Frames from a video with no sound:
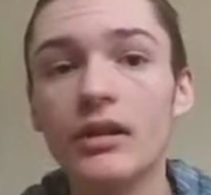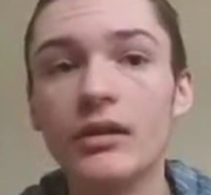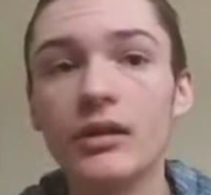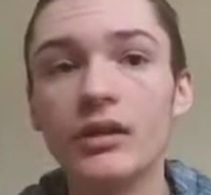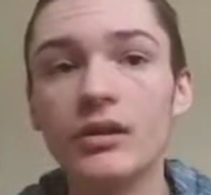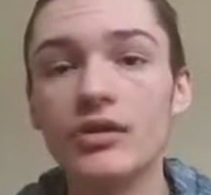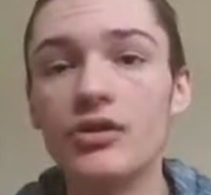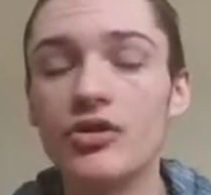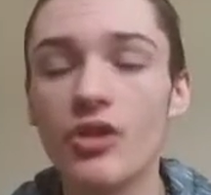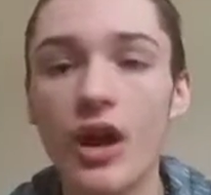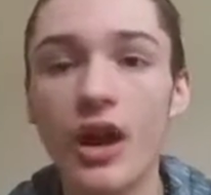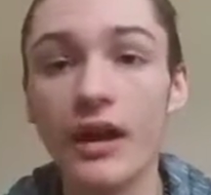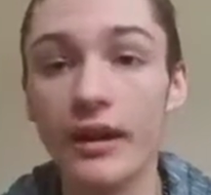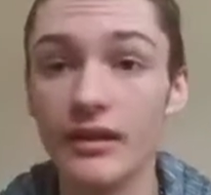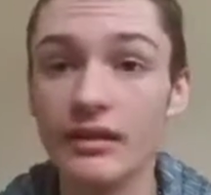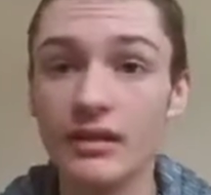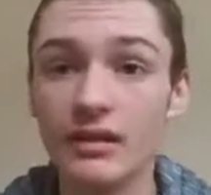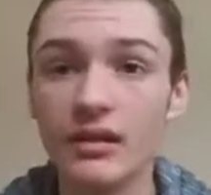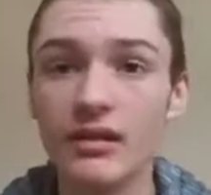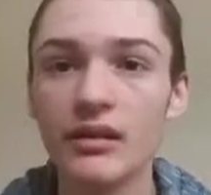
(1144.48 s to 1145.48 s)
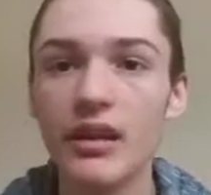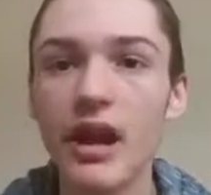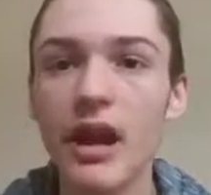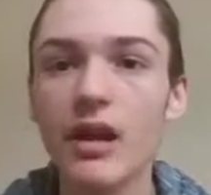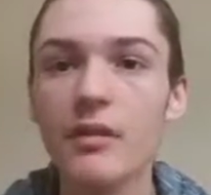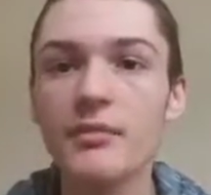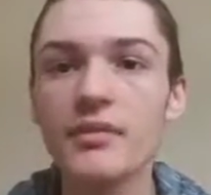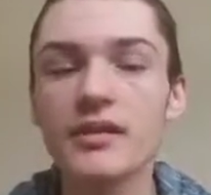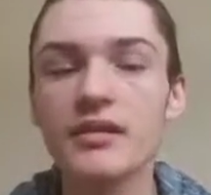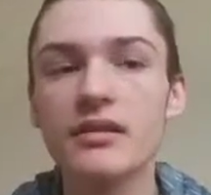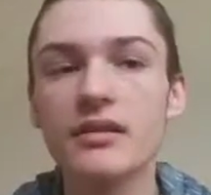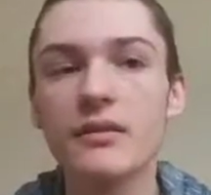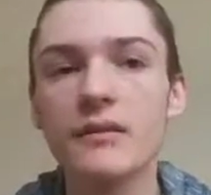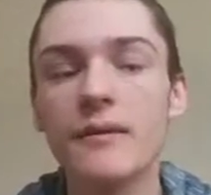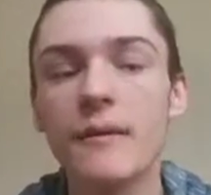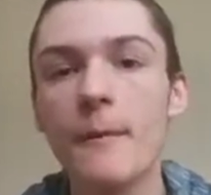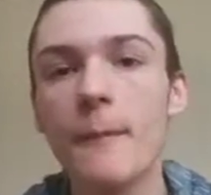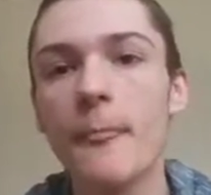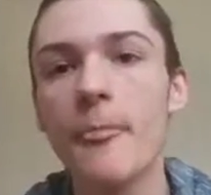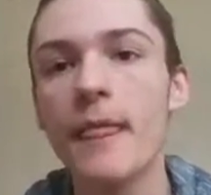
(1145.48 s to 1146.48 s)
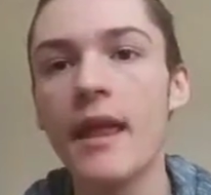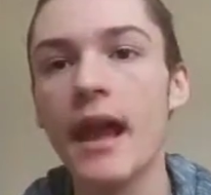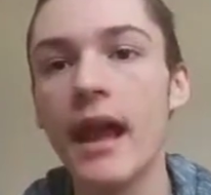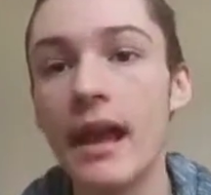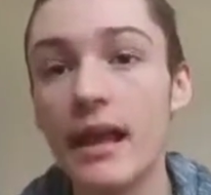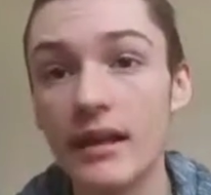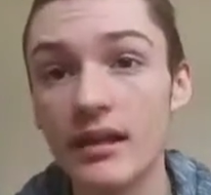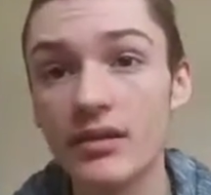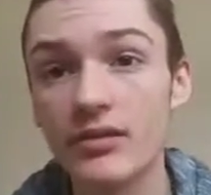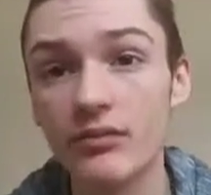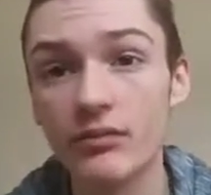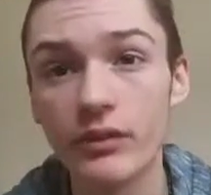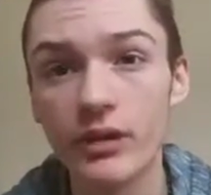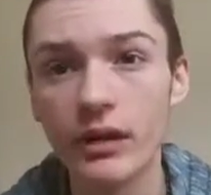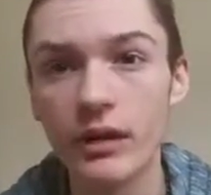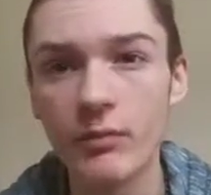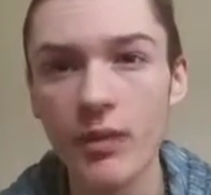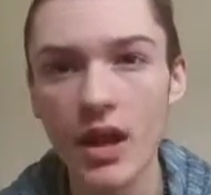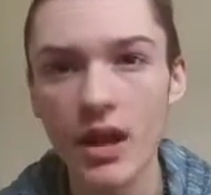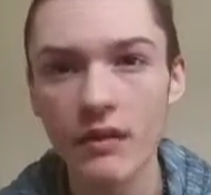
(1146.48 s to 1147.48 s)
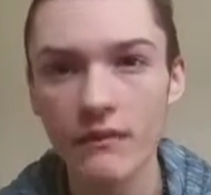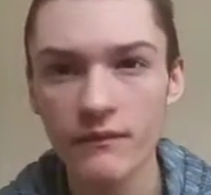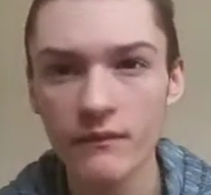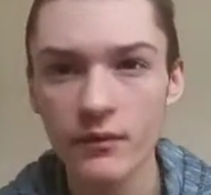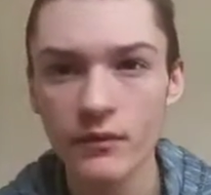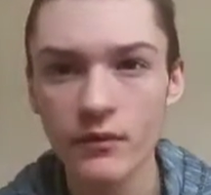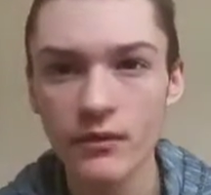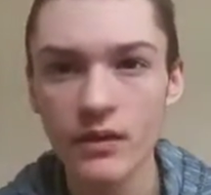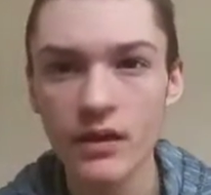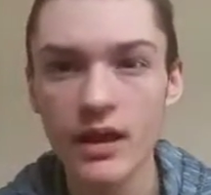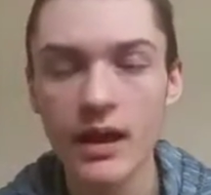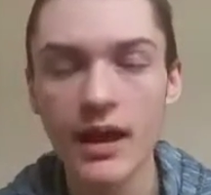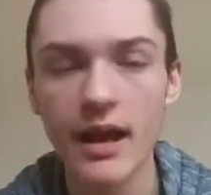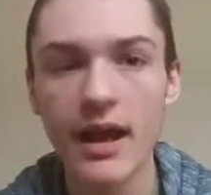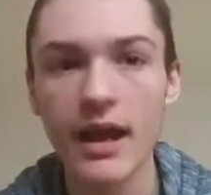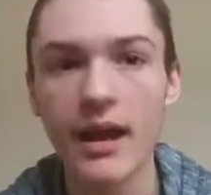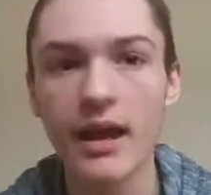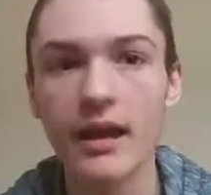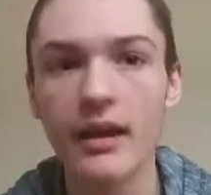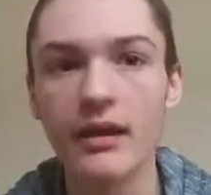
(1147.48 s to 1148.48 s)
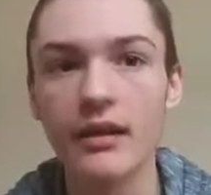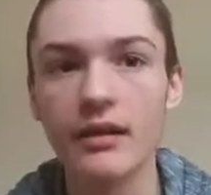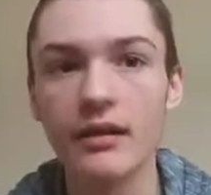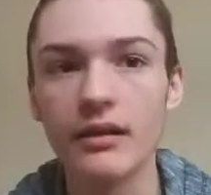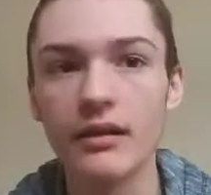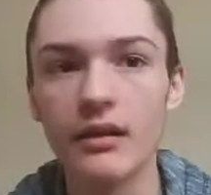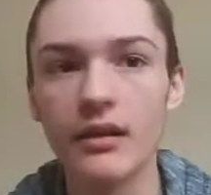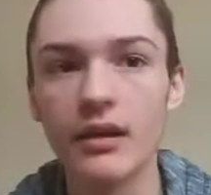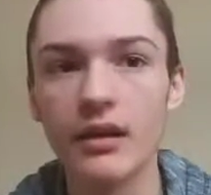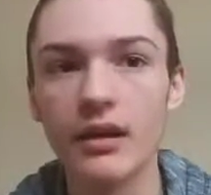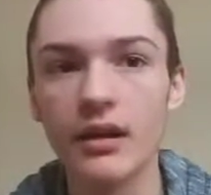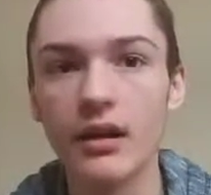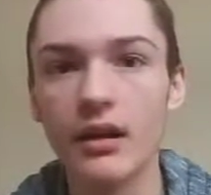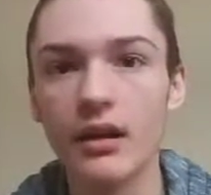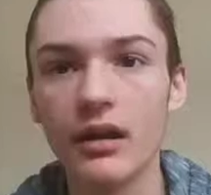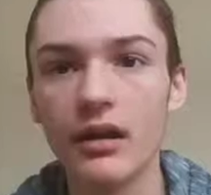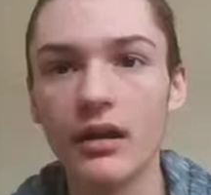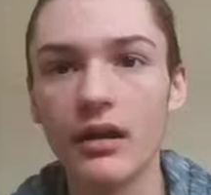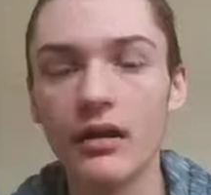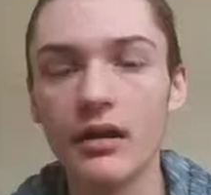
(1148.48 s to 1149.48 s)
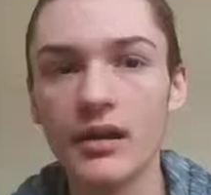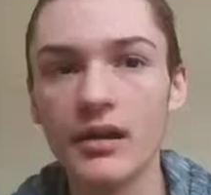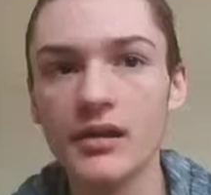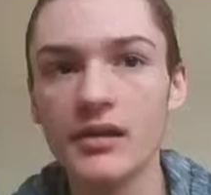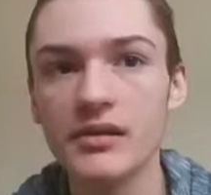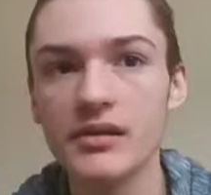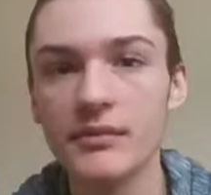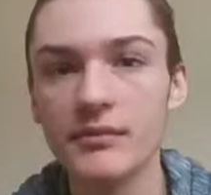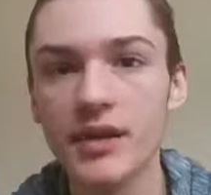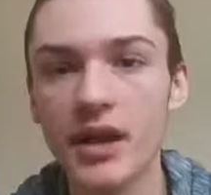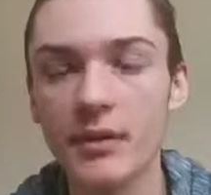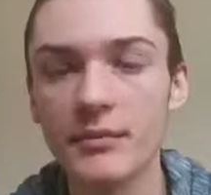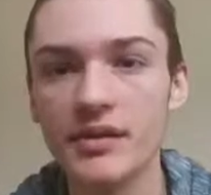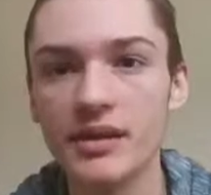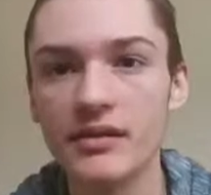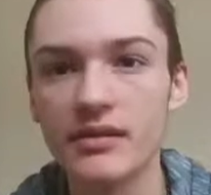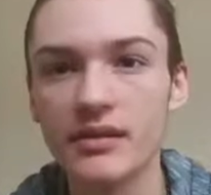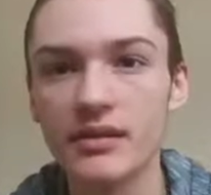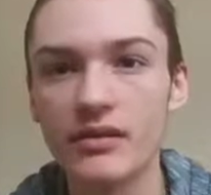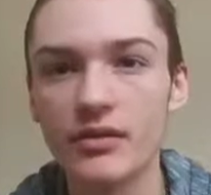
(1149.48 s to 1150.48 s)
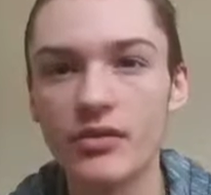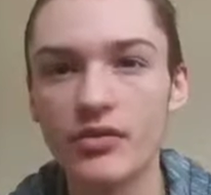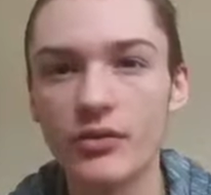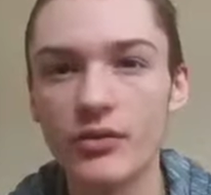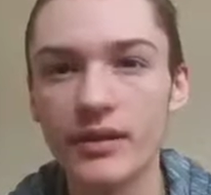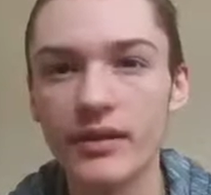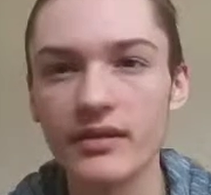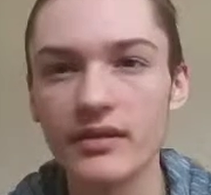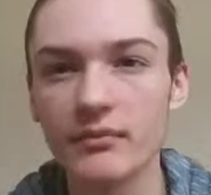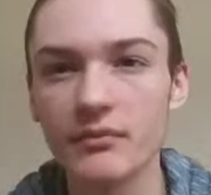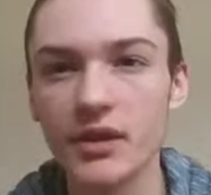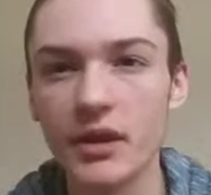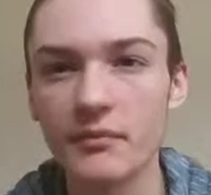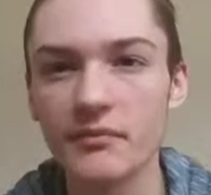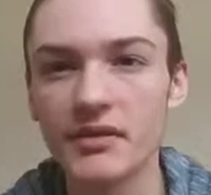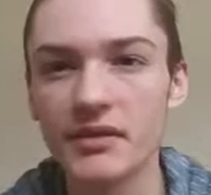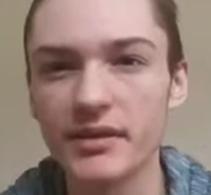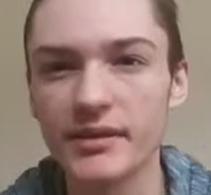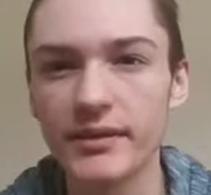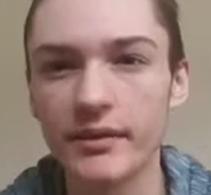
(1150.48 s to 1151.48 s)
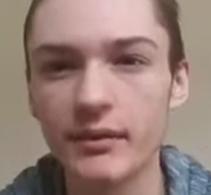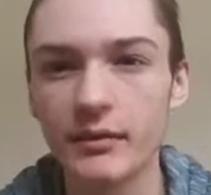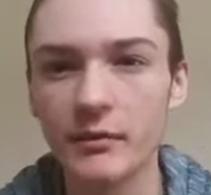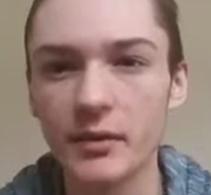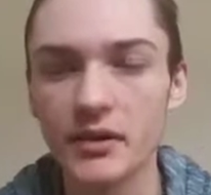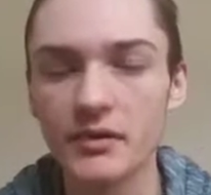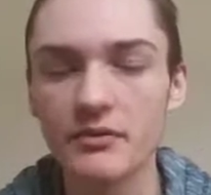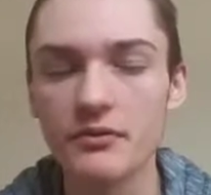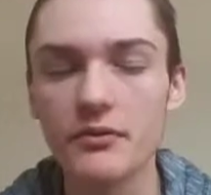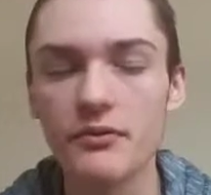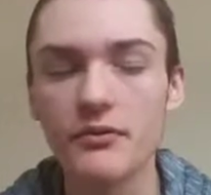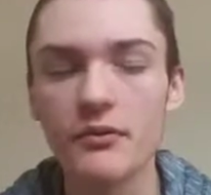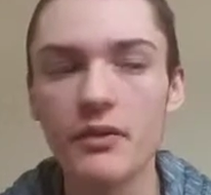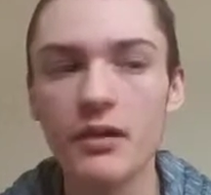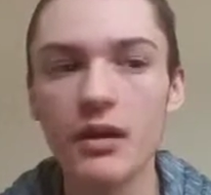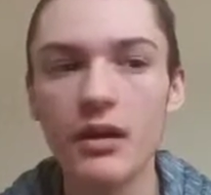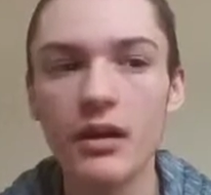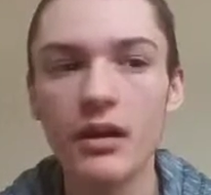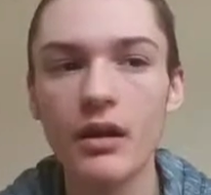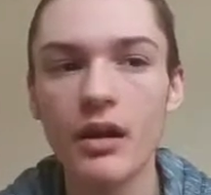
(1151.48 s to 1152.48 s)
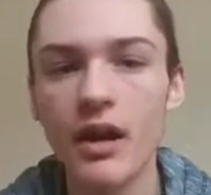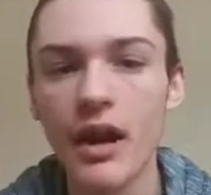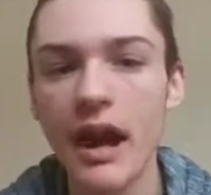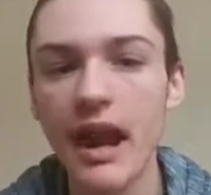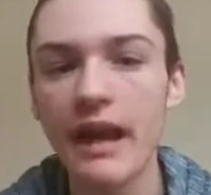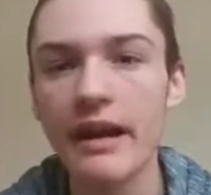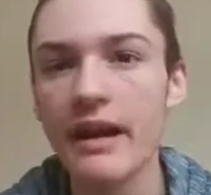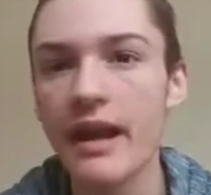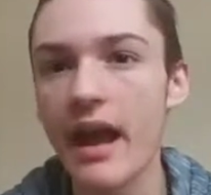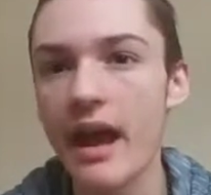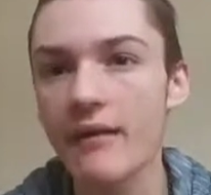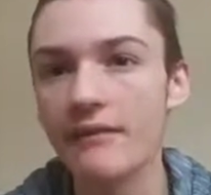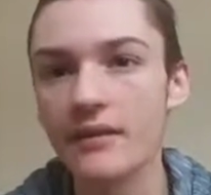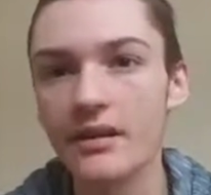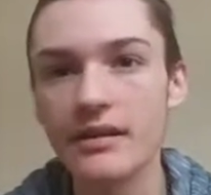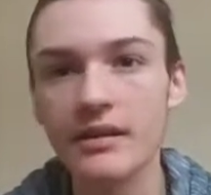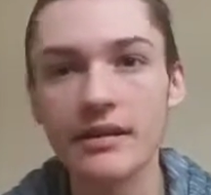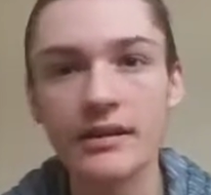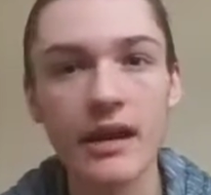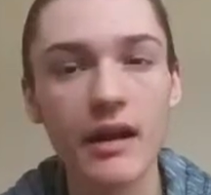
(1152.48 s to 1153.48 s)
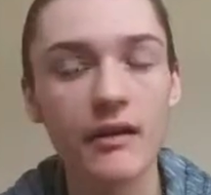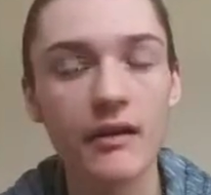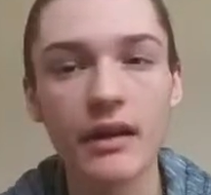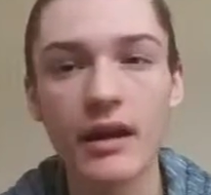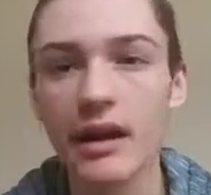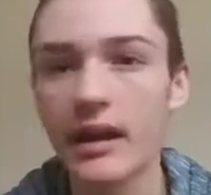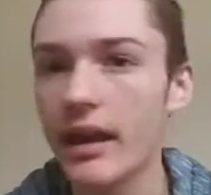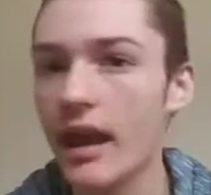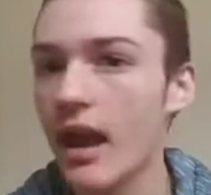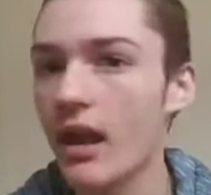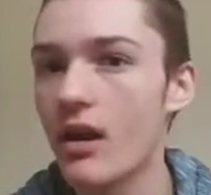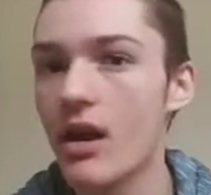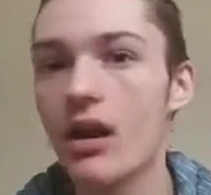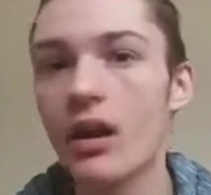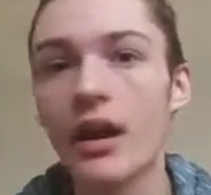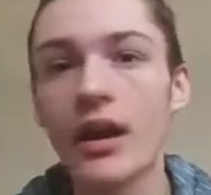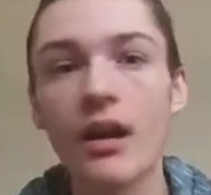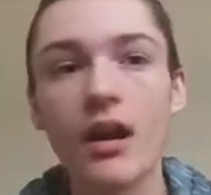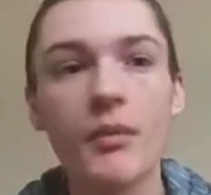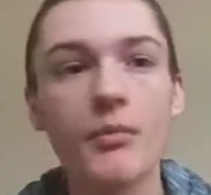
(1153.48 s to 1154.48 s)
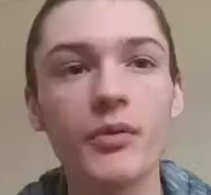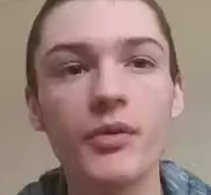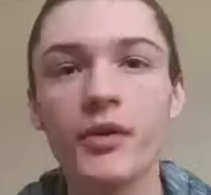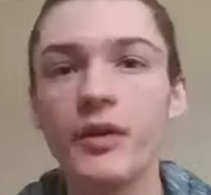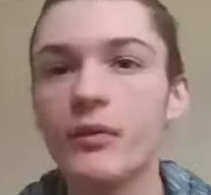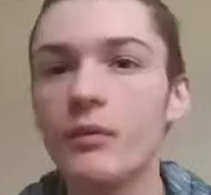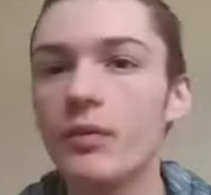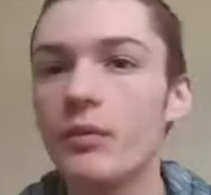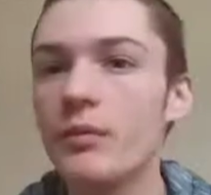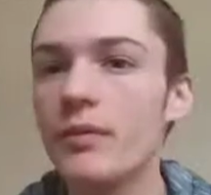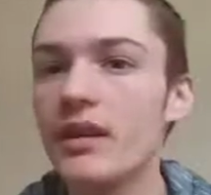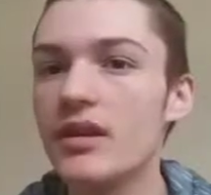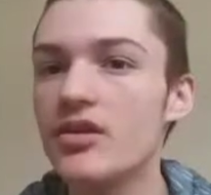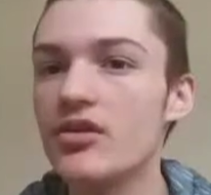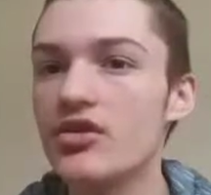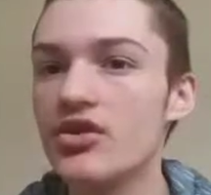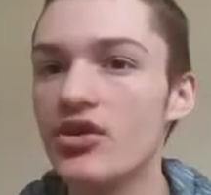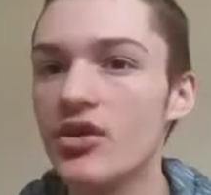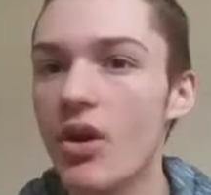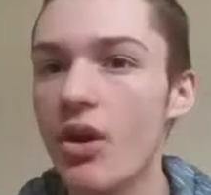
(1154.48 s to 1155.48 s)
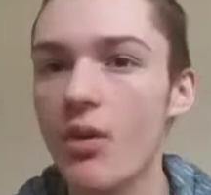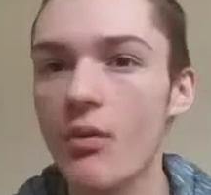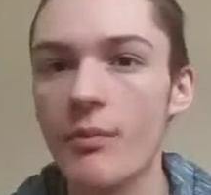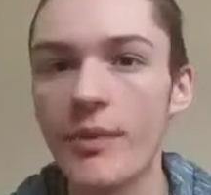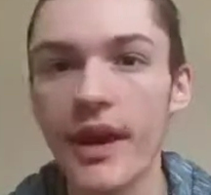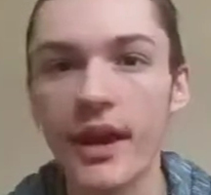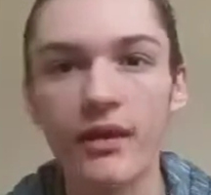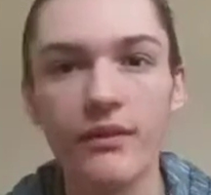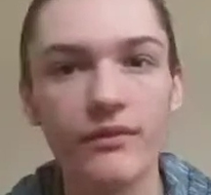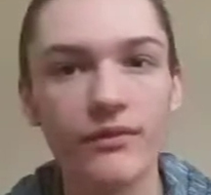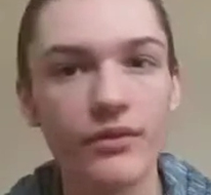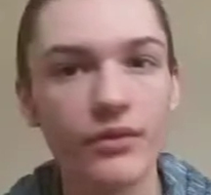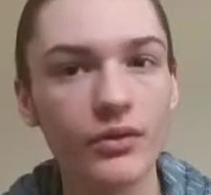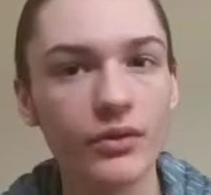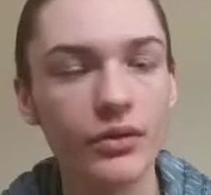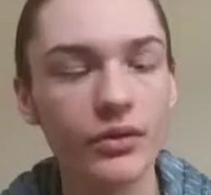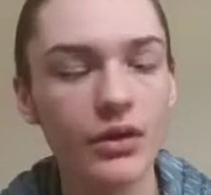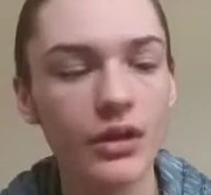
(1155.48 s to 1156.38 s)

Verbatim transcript: They're trying to collapse, and it's really painful. And uh, sometimes it's in the joint, sometimes it's in the muscle. And I have to sit down and I cannot get up, or it will be so painful.